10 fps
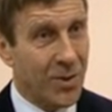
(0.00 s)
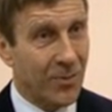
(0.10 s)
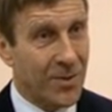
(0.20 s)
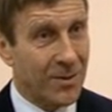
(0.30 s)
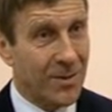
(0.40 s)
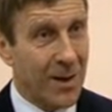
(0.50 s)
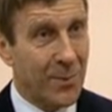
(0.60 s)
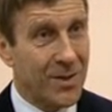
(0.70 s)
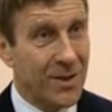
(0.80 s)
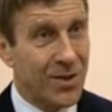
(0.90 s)
to your
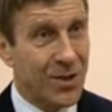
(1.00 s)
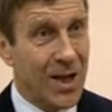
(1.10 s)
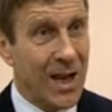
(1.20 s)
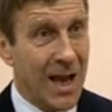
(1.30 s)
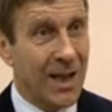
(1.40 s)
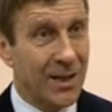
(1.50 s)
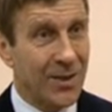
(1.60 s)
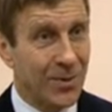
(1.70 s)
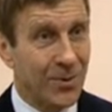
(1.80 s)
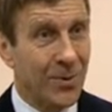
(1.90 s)
physiotherapist, see how you
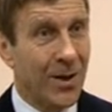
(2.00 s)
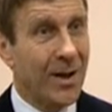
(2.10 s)
do,